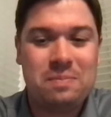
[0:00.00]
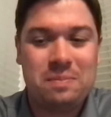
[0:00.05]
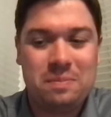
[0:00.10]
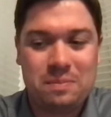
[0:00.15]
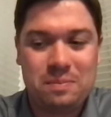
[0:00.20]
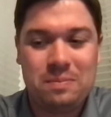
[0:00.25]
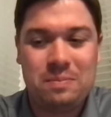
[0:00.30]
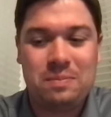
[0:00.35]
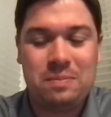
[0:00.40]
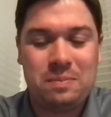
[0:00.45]

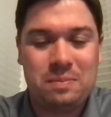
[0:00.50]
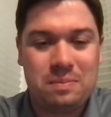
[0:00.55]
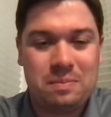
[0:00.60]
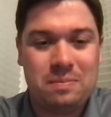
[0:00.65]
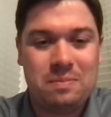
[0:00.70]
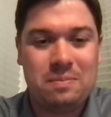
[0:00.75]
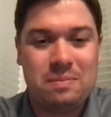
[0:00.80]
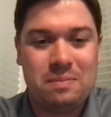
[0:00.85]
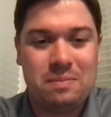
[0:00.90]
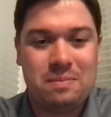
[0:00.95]

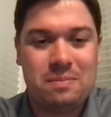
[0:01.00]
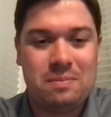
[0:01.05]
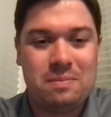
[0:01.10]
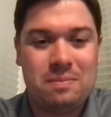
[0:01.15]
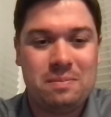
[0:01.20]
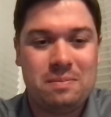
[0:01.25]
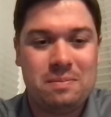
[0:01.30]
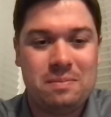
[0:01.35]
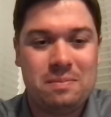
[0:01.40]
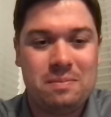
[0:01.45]

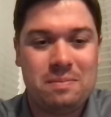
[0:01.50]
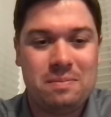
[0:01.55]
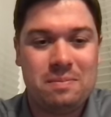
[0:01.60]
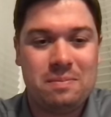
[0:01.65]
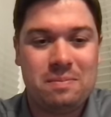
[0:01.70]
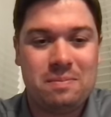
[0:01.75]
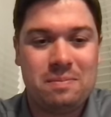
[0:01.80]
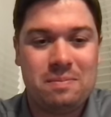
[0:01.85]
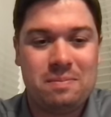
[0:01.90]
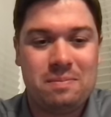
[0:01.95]

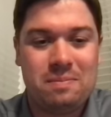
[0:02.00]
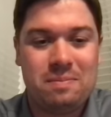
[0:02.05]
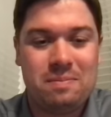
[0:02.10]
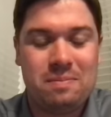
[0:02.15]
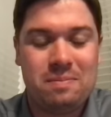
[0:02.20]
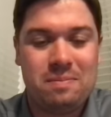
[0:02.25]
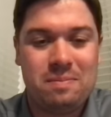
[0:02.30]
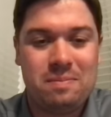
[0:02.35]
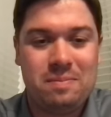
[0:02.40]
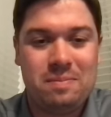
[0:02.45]

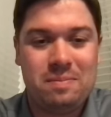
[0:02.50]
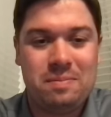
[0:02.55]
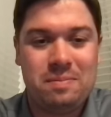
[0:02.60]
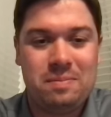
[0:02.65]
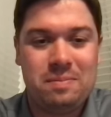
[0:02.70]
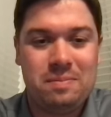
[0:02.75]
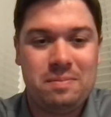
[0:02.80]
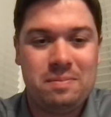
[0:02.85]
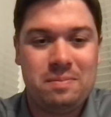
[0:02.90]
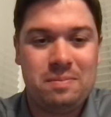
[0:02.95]

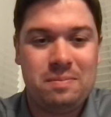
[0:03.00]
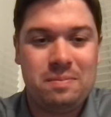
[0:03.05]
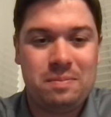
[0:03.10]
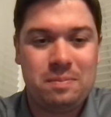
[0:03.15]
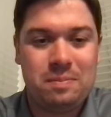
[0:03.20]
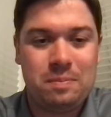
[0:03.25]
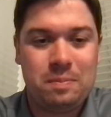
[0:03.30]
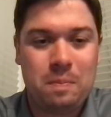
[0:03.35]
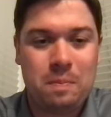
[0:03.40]
(not speaking)